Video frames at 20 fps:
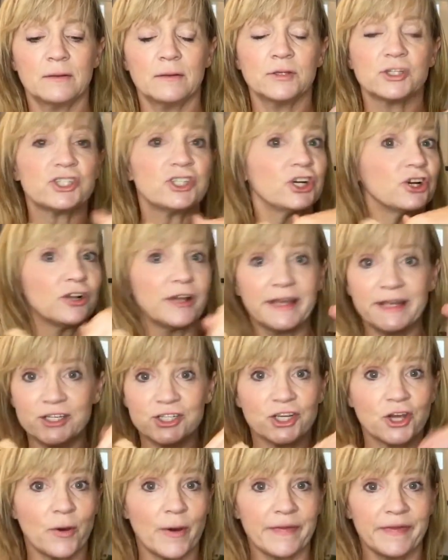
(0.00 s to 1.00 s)
shearling
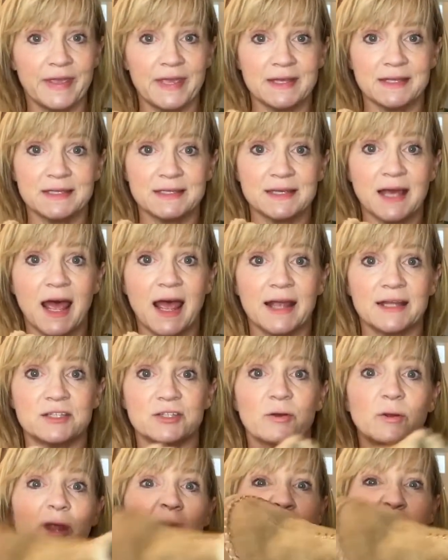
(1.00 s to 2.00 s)
to go on the inside.
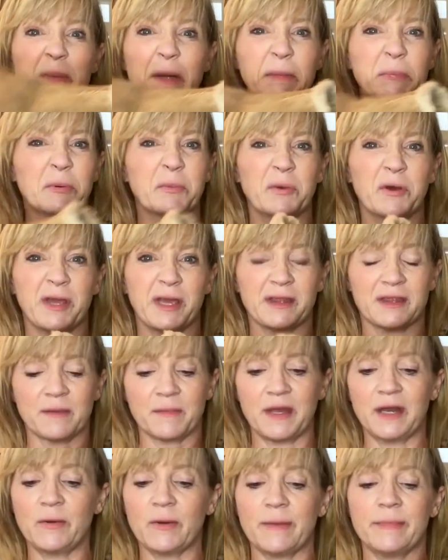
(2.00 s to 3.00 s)
So a lot of people will get them
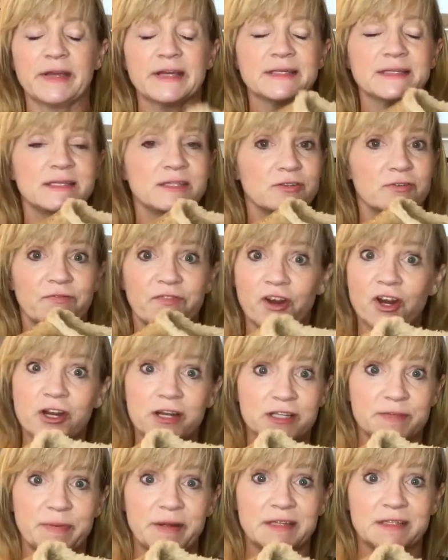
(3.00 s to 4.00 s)
anyway because these are very
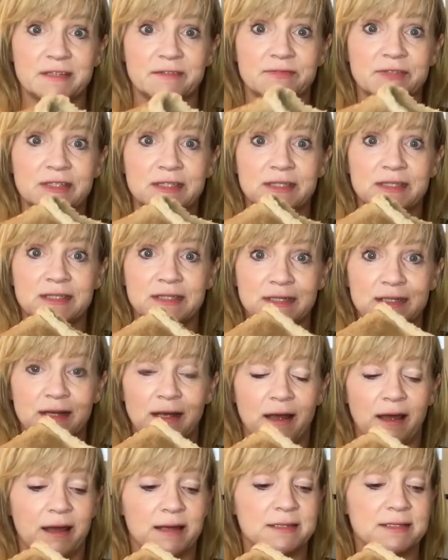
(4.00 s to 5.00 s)
expensive
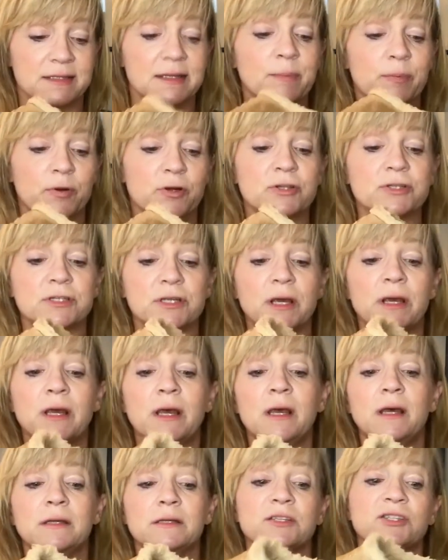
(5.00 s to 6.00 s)
slippers
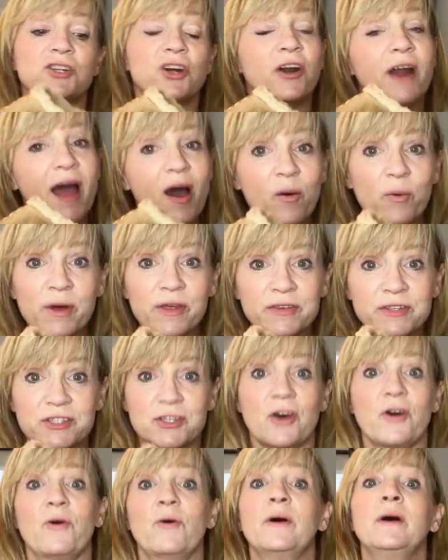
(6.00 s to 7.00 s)
to start out with.
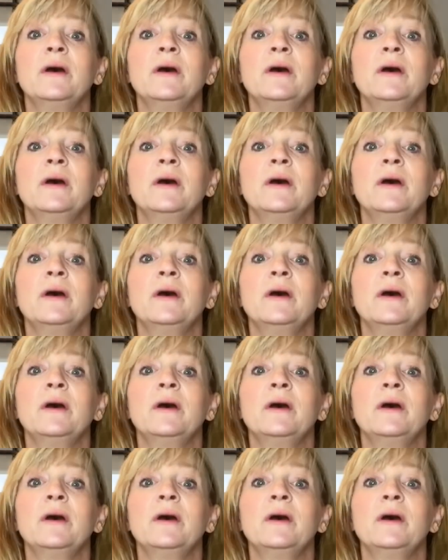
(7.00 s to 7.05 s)
So